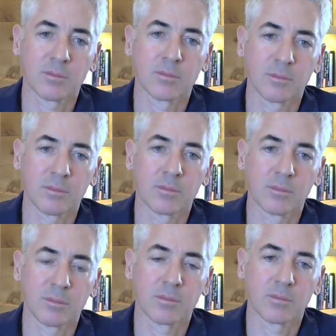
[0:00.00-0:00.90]

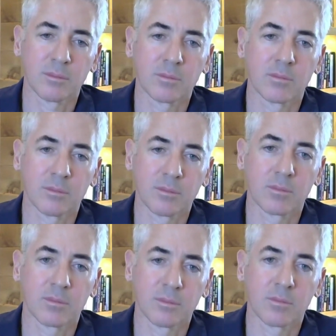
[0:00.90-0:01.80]

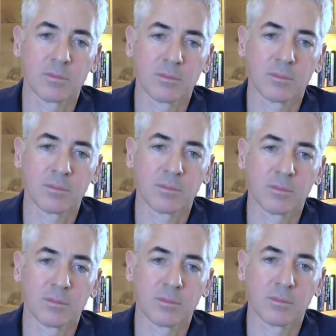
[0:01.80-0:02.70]

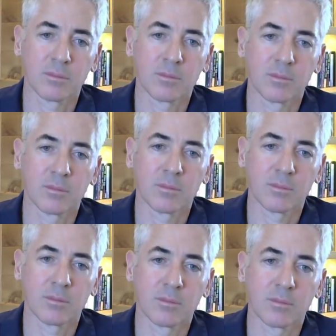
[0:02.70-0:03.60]

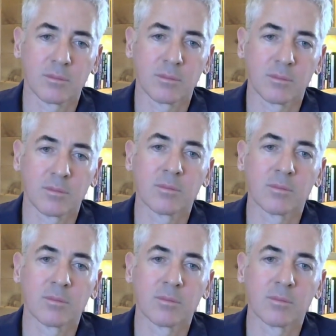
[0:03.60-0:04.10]
This person isn't speaking.